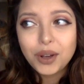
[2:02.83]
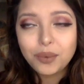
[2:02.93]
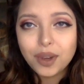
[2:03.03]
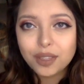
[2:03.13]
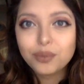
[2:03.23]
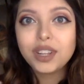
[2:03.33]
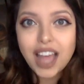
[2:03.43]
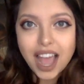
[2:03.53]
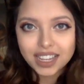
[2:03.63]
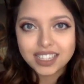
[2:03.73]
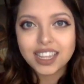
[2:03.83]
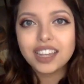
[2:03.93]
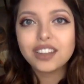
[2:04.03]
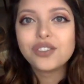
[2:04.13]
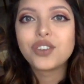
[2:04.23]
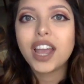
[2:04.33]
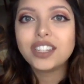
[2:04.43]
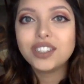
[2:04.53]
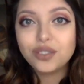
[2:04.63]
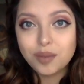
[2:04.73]
with relaxing and trying
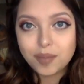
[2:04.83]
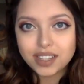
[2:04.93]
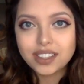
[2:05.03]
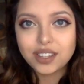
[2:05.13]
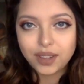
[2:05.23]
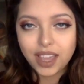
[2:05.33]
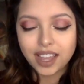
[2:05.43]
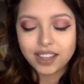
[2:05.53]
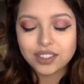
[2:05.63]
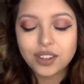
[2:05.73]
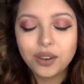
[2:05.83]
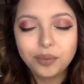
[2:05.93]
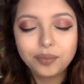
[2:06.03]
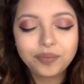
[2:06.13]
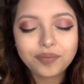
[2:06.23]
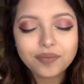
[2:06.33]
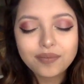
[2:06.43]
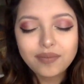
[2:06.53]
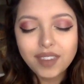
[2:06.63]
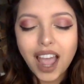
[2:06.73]
to do the best that you can. So
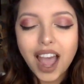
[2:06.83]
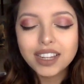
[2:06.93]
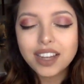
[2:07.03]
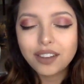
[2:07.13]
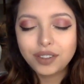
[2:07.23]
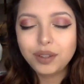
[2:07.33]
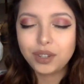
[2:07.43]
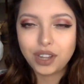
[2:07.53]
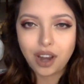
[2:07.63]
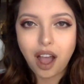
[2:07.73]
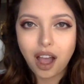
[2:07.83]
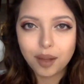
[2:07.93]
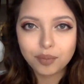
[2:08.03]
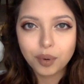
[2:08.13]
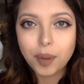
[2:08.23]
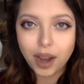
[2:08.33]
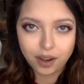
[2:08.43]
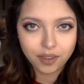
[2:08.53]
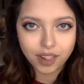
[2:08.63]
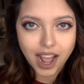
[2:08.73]
I definitely was not
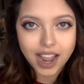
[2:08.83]
prepared for that.